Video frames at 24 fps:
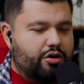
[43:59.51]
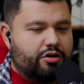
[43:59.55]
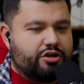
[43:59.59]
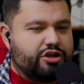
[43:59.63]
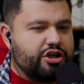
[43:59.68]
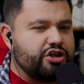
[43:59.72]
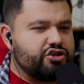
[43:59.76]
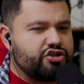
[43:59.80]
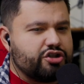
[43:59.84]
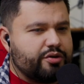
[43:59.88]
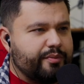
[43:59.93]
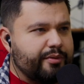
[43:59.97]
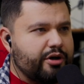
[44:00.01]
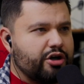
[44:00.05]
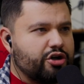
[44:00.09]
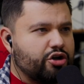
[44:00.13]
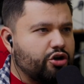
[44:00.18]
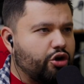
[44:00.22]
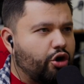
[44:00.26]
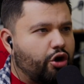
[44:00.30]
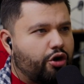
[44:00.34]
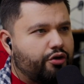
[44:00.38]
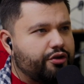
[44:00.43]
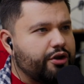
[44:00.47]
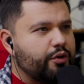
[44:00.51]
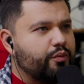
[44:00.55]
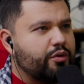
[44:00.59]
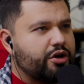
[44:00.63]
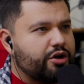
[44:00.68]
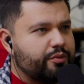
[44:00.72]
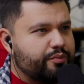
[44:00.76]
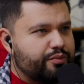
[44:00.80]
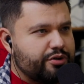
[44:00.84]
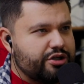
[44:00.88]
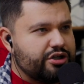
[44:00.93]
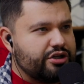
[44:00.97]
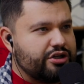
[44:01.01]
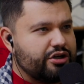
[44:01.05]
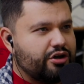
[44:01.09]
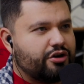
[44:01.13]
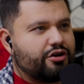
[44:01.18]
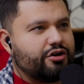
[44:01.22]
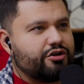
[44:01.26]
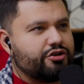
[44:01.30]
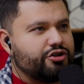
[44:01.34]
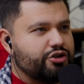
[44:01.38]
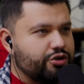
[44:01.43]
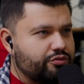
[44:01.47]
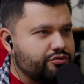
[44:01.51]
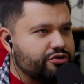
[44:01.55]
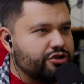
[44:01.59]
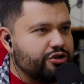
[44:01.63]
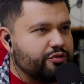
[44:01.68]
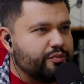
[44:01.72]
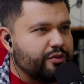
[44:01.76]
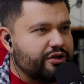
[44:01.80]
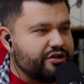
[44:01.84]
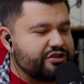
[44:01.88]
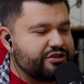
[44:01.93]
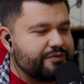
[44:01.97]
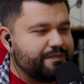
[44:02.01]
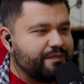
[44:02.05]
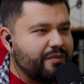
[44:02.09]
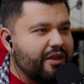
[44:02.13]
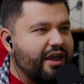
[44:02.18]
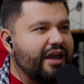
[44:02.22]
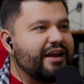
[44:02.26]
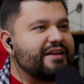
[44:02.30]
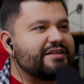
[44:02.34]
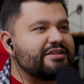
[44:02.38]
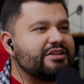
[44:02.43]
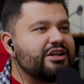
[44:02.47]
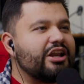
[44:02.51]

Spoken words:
kids in America, all they want to be are YouTubers. And it's